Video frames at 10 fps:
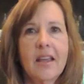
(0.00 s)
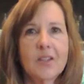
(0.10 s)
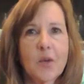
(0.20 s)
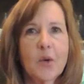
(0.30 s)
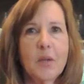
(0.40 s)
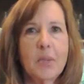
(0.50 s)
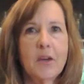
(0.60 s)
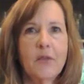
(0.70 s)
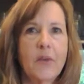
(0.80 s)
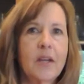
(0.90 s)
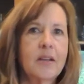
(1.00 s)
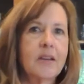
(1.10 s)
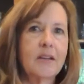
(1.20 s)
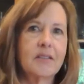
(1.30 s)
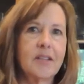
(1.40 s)
is going to be a
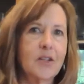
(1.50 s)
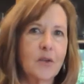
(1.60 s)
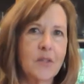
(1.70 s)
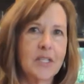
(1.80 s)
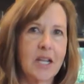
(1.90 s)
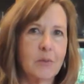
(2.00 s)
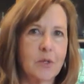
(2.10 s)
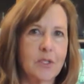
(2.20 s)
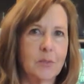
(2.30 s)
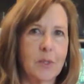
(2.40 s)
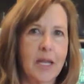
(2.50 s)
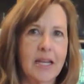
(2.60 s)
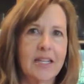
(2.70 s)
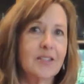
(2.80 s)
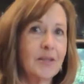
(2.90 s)
fun center of the table display, and it's